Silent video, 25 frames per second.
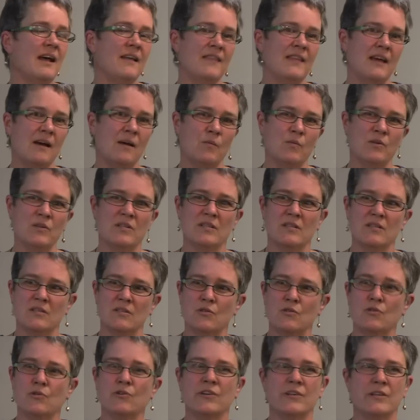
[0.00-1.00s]
And that was a
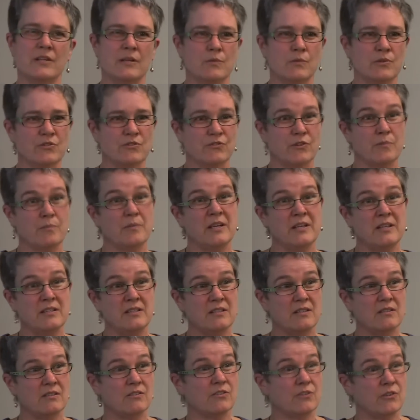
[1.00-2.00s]
story that was
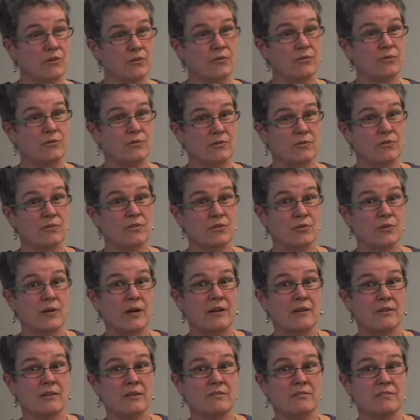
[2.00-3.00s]
repeated
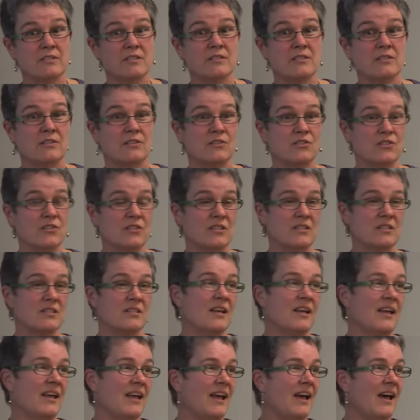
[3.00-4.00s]
throughout the researches.
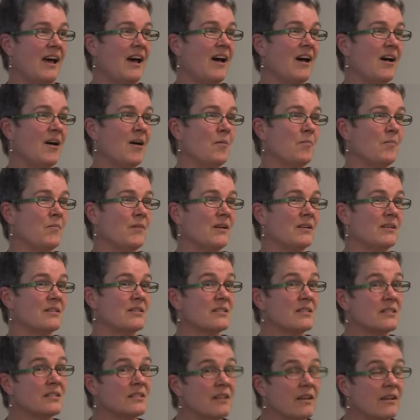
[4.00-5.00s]

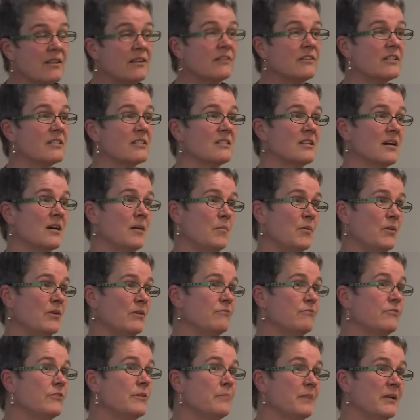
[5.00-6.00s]
It's another example
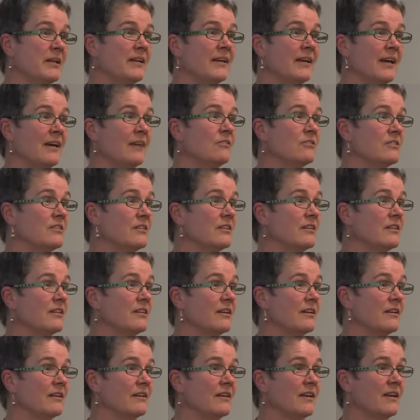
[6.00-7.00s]
of rippling out, I
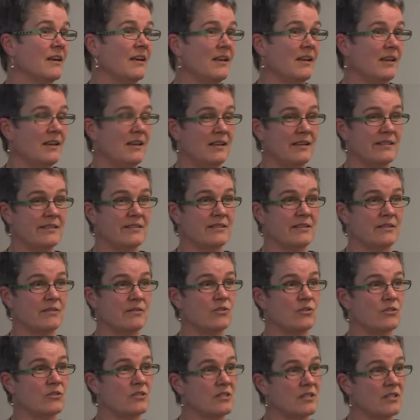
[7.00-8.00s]
think, is that
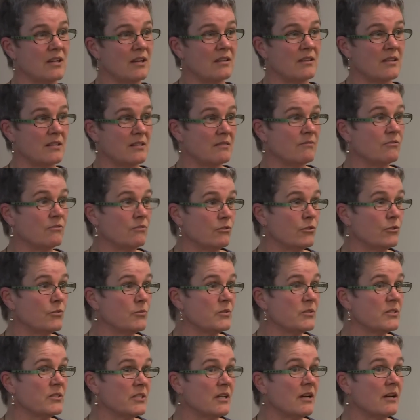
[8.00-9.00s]
those
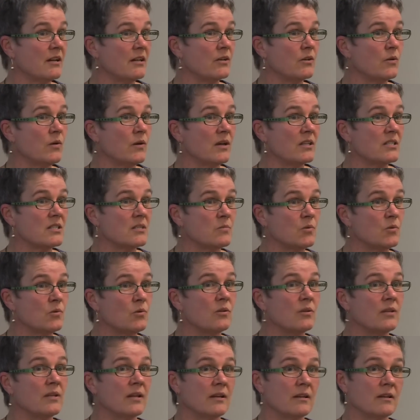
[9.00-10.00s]
groups started quite
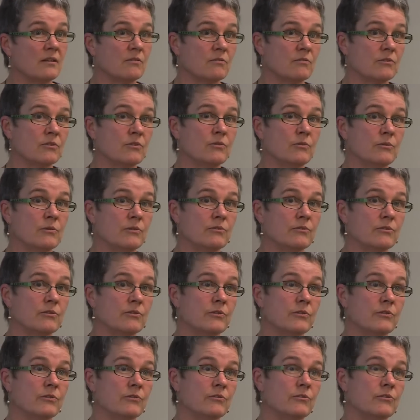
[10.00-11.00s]
small and then it grew and
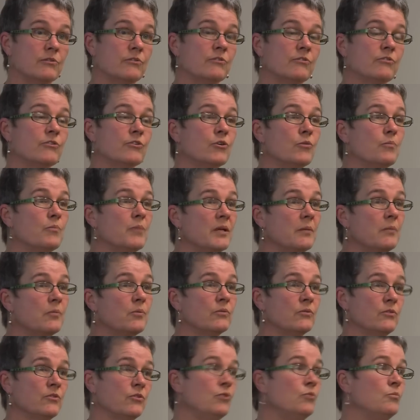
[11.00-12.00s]
grew and grew and grew, and
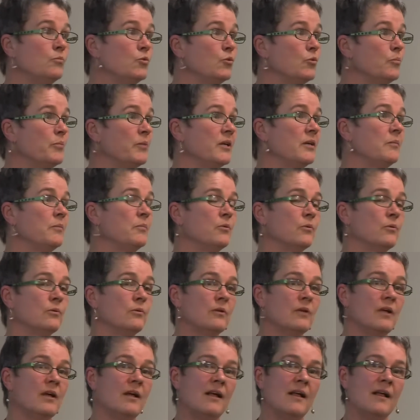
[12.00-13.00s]
people knew more
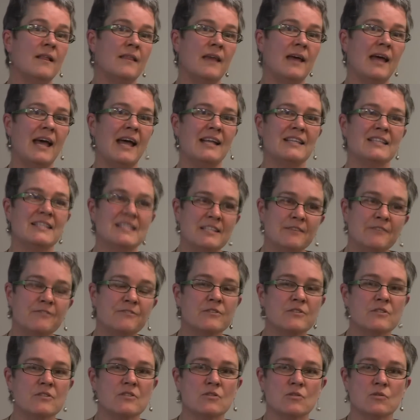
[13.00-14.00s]
people. They had
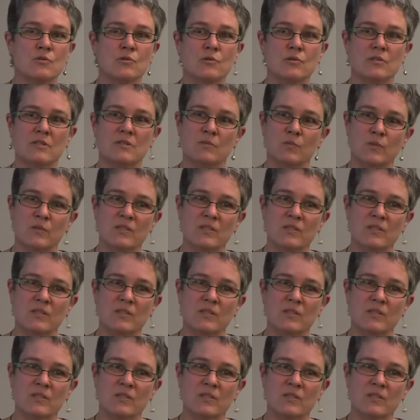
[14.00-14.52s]
different sorts.